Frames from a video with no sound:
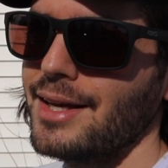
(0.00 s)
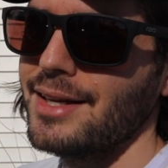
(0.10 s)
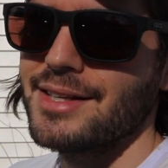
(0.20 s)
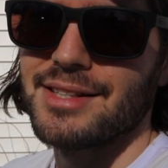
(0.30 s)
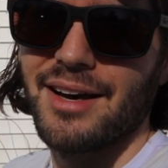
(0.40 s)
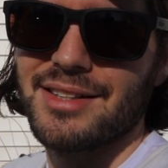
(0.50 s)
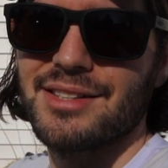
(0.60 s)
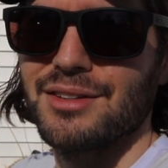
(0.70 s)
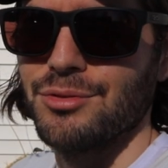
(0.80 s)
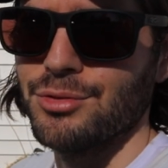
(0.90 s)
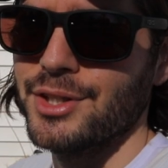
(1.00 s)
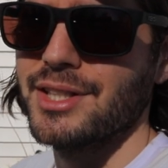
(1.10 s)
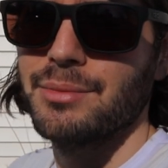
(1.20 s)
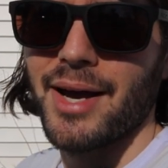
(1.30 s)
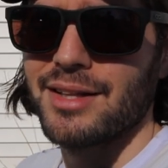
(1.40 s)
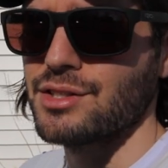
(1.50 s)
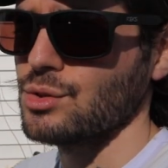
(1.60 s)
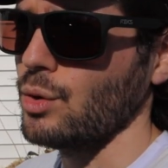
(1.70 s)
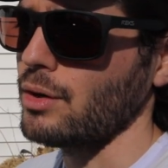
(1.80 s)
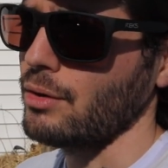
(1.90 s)
It is honestly really bad
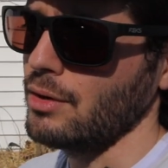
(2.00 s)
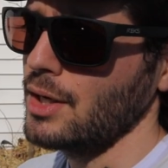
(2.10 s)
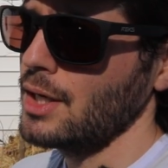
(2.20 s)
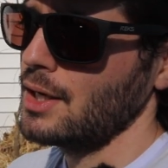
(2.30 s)
soil